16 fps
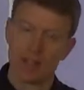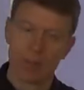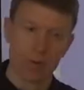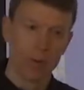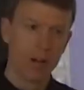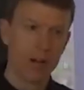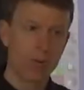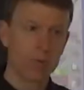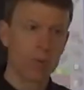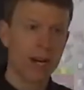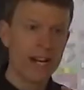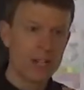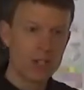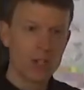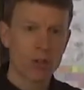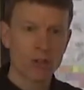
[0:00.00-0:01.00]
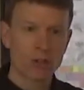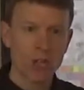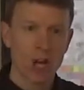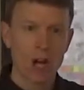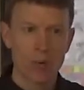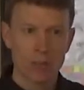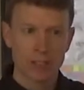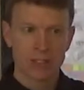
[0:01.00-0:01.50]
Well, ratios
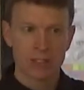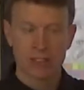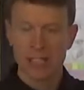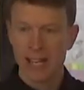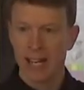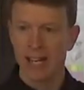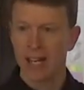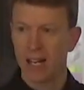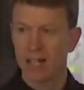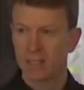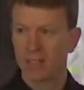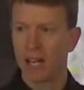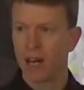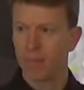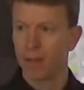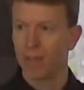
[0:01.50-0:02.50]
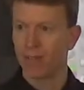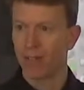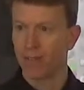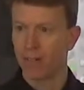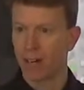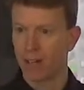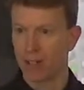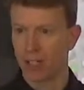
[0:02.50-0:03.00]
always stay as top-heavy
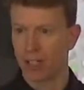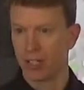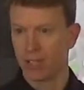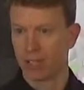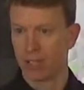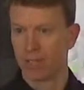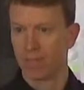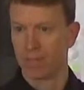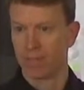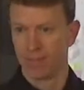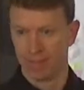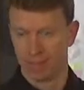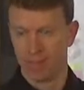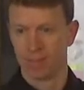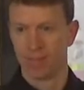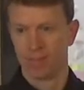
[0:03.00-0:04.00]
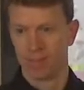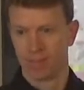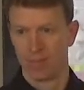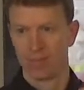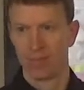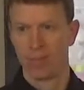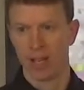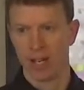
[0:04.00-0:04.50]
fractions.
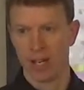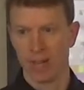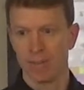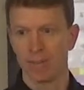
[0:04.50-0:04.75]
Okay?